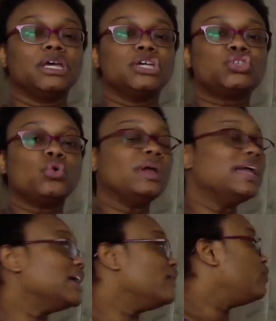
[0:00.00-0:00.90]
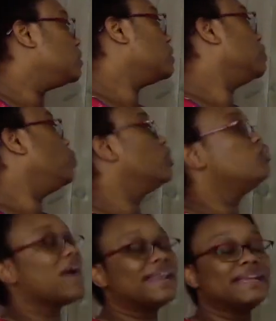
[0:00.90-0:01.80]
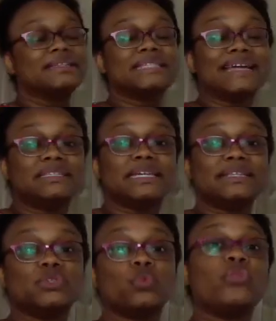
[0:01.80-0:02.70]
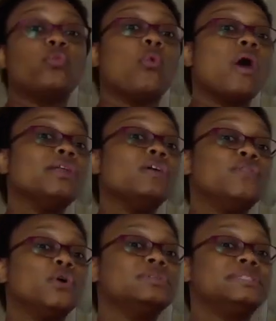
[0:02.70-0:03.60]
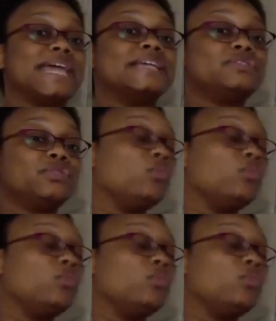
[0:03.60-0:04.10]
So if we're writing a sentence with one of those days of the